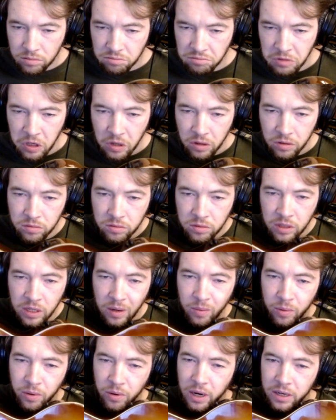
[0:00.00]
the
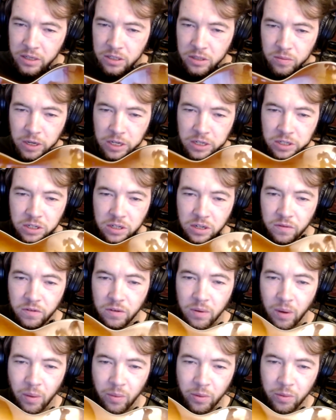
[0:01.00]
approximation of a
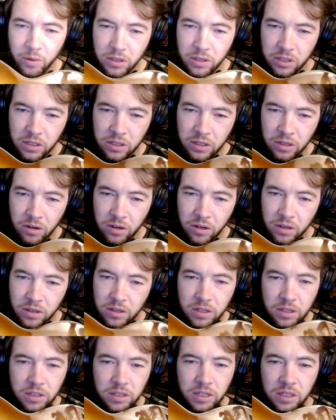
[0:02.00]
rubber bridge guitar. You
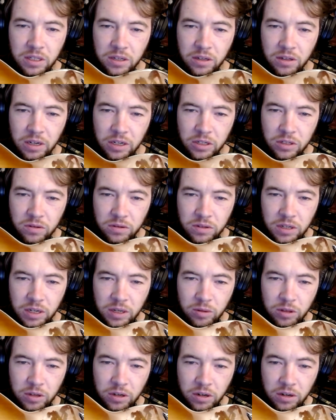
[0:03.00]
can see the electrical
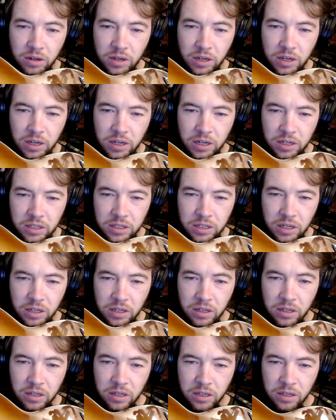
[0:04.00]
tape there, just kind
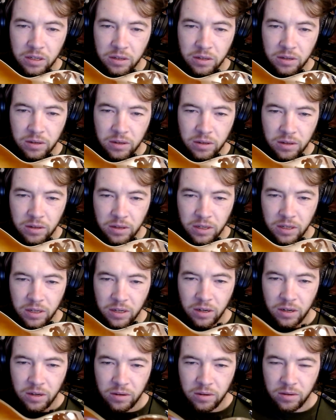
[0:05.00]
of
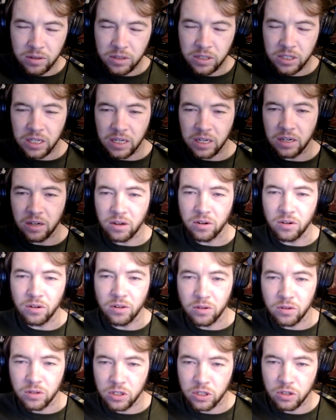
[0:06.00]
sitting under
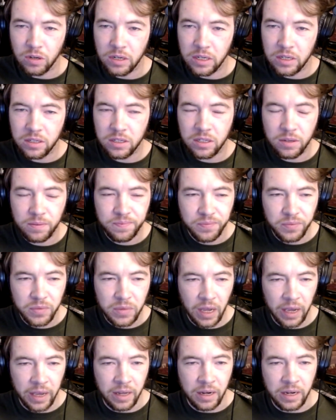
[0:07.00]
those strings.
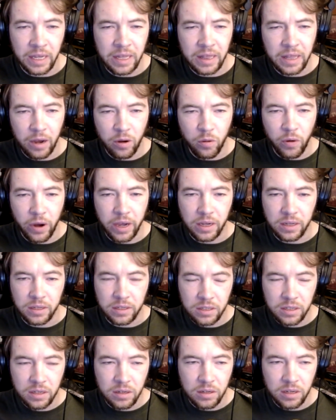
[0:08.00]
And in that way, it's